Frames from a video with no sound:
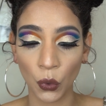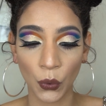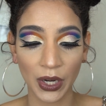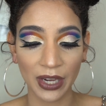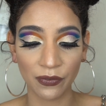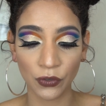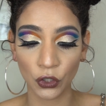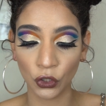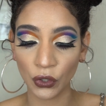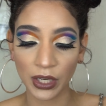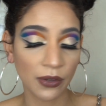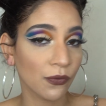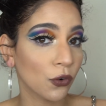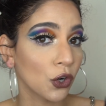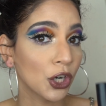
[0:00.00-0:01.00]
or if you're
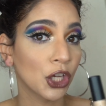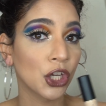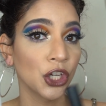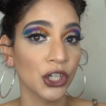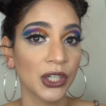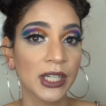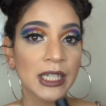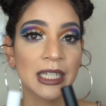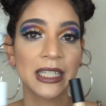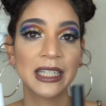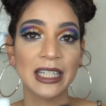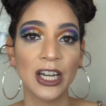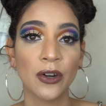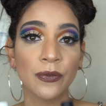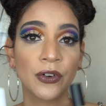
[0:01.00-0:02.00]
looking for a good
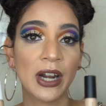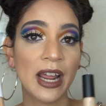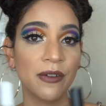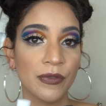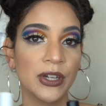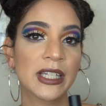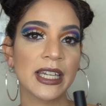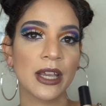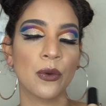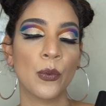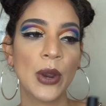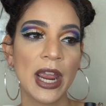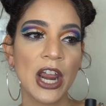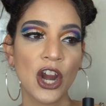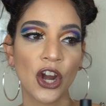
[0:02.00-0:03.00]
concealer for everyday
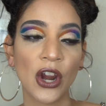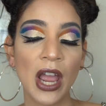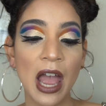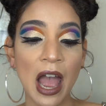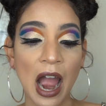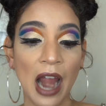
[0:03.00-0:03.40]
wear,